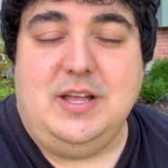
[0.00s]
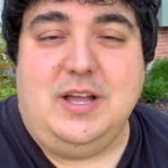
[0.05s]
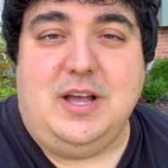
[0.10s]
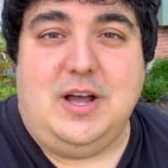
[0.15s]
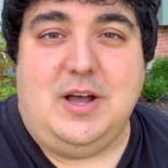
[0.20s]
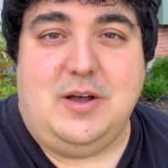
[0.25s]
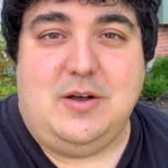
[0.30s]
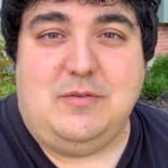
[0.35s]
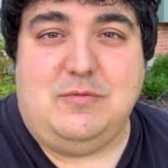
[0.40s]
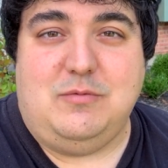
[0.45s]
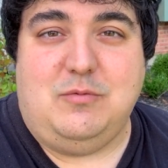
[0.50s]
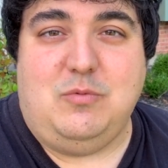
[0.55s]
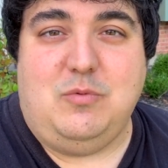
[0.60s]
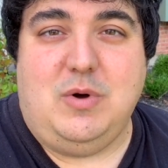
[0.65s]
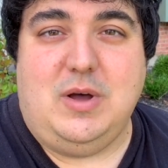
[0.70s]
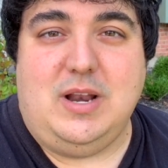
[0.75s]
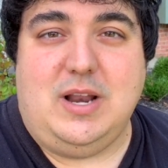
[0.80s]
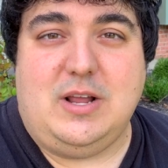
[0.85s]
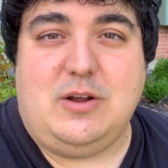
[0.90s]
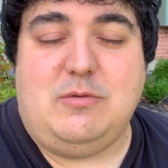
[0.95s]
of
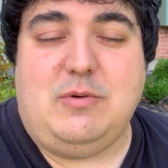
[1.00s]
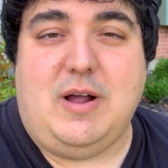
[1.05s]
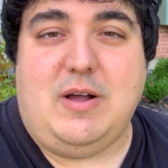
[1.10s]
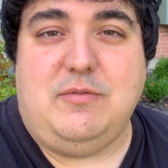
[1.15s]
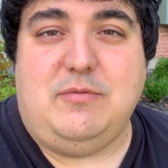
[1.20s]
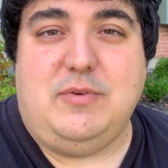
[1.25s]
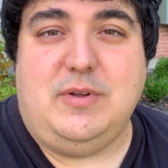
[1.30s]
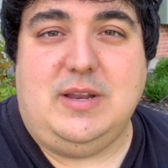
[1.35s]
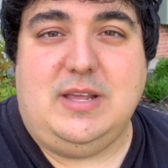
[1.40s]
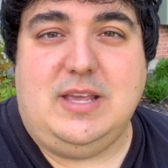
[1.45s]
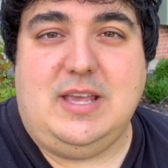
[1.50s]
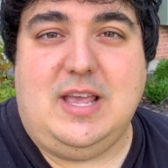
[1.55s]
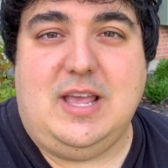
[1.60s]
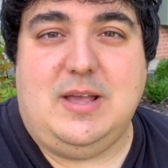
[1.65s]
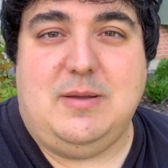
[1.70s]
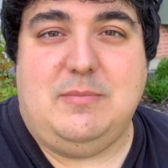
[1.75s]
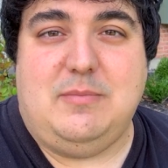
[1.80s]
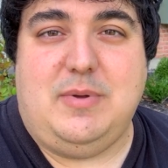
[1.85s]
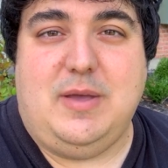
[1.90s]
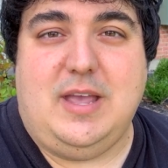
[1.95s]
what a crowdfunding
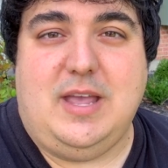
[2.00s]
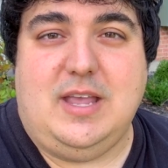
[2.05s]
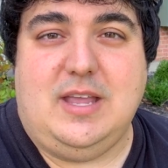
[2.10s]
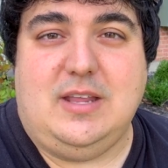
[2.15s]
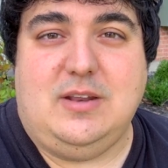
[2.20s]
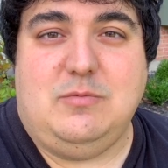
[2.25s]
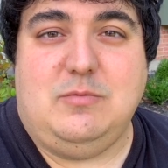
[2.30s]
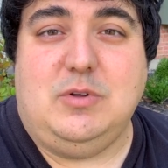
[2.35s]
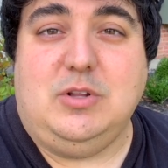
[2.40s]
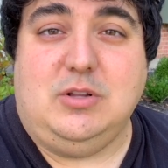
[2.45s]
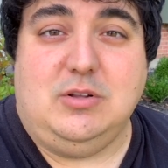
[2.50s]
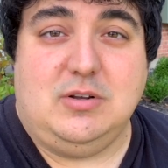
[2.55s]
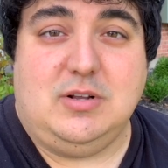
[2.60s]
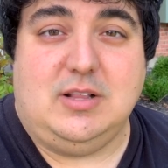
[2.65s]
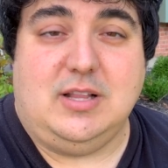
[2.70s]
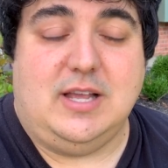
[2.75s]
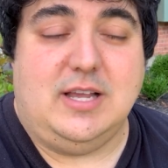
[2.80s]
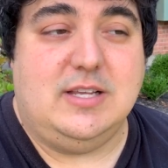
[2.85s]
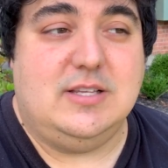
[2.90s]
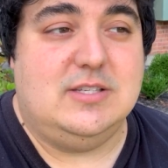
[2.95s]
campaign will
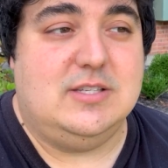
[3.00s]
look like.